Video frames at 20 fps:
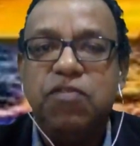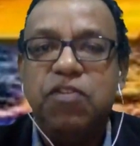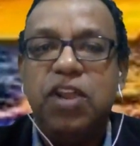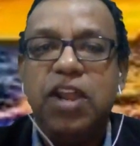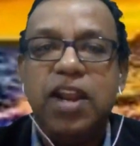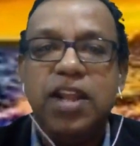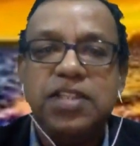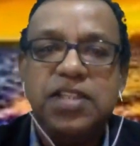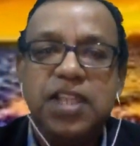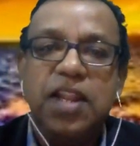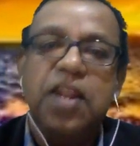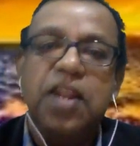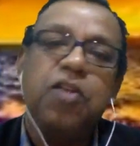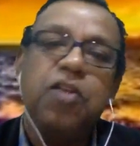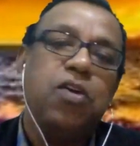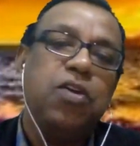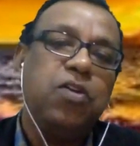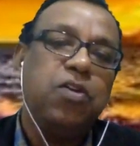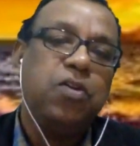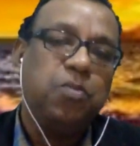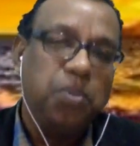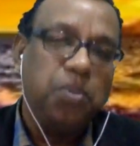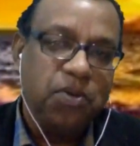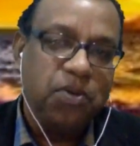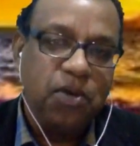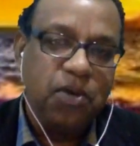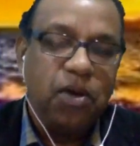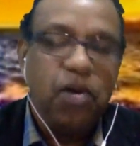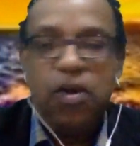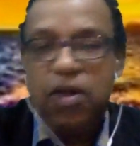real estate in Kuala Lumpur
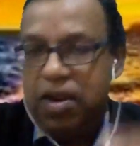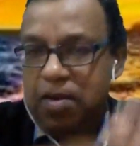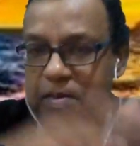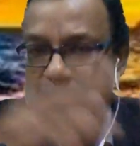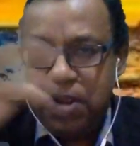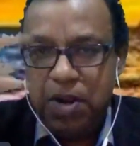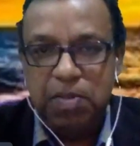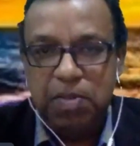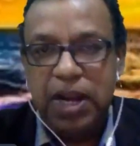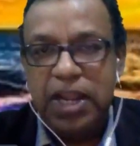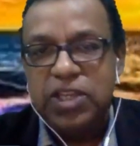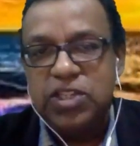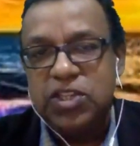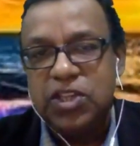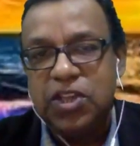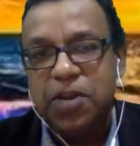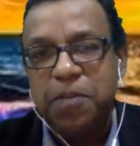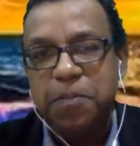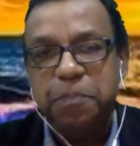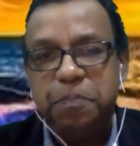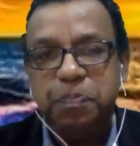or in, in Malaysia?